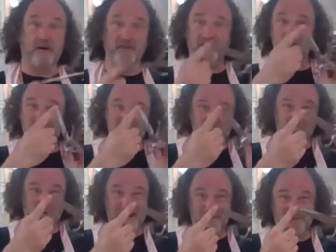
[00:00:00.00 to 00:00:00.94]
Although if you
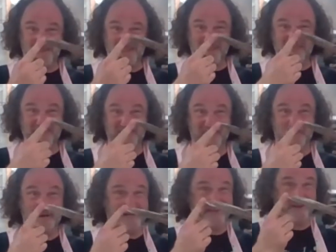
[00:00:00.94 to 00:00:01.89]
ram this into
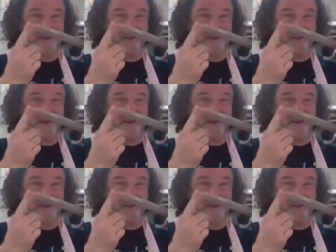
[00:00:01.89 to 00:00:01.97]
somebody, you're